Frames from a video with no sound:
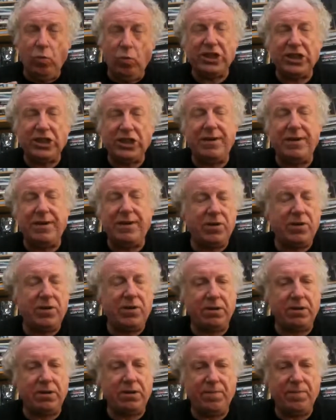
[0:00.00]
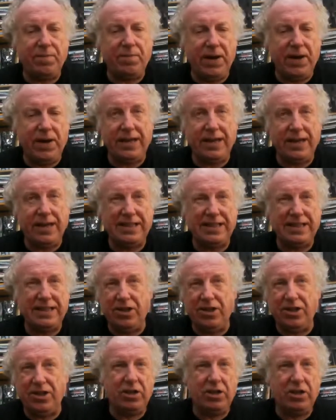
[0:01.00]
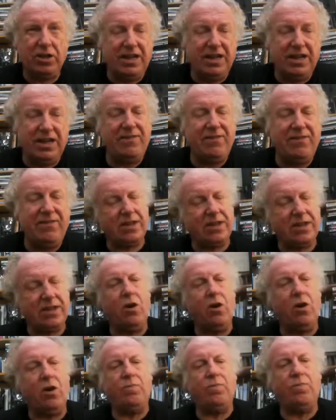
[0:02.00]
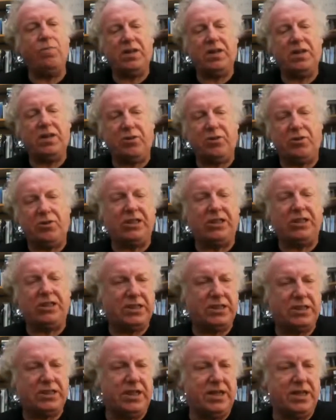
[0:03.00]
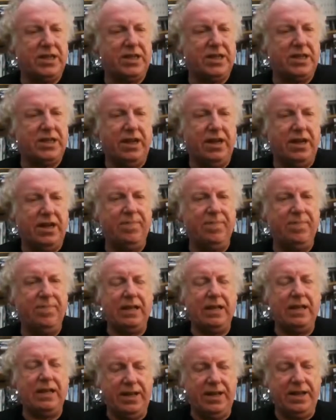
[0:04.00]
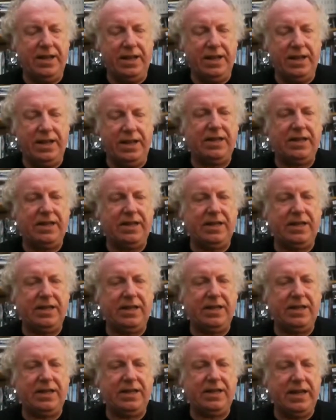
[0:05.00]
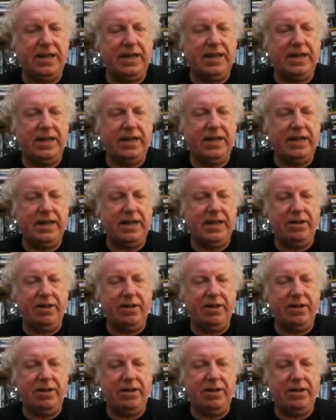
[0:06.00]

was he murdered? And then I says, no, look, leave us alone. This is a tragic time. Let the let the